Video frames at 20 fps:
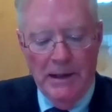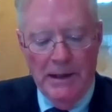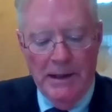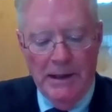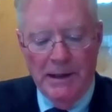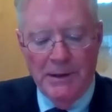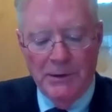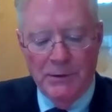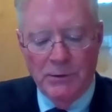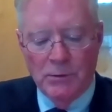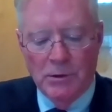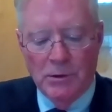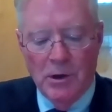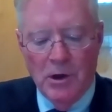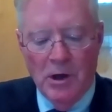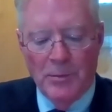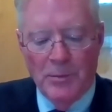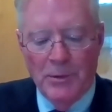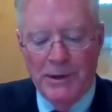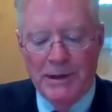Annual
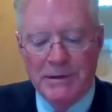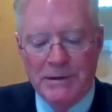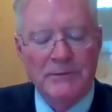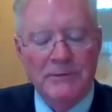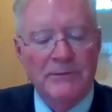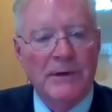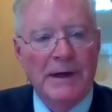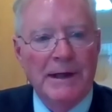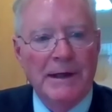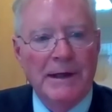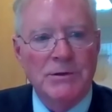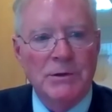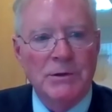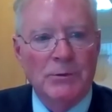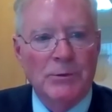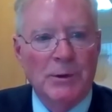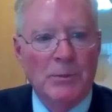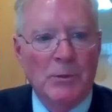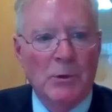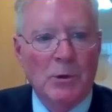Comprehensive Financial
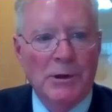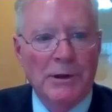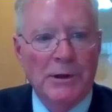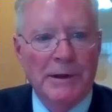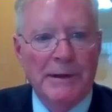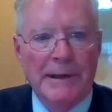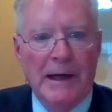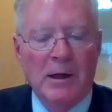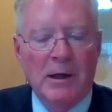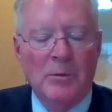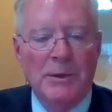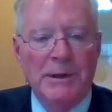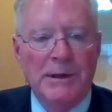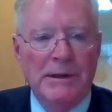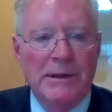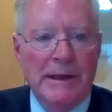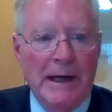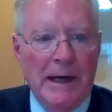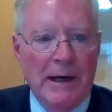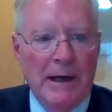Report, and that'll be
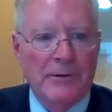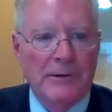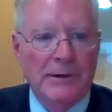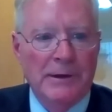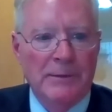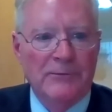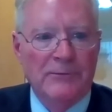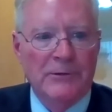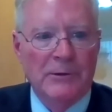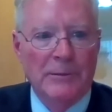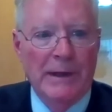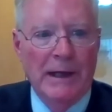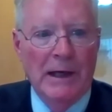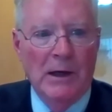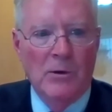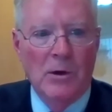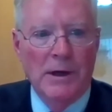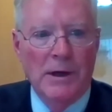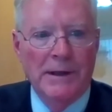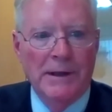the acronym from
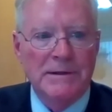now on.